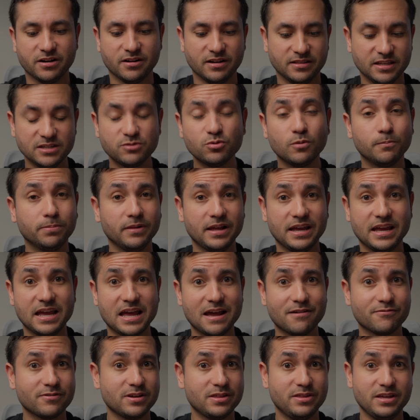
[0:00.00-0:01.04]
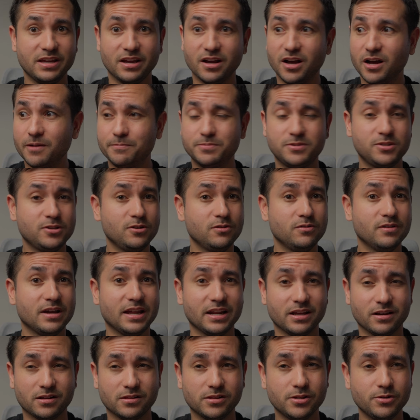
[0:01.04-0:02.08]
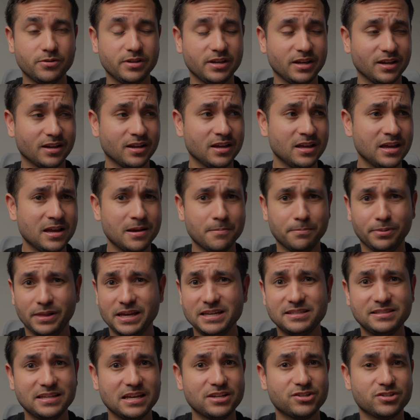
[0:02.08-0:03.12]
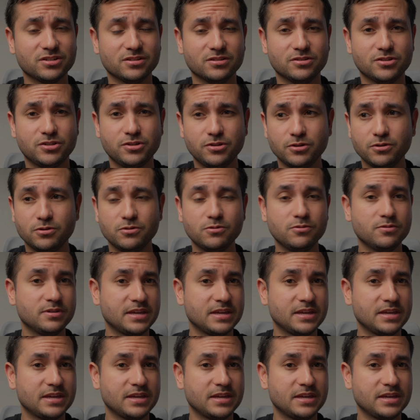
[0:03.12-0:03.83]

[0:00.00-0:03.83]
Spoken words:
and this will play everything up to and including PlayStation 2,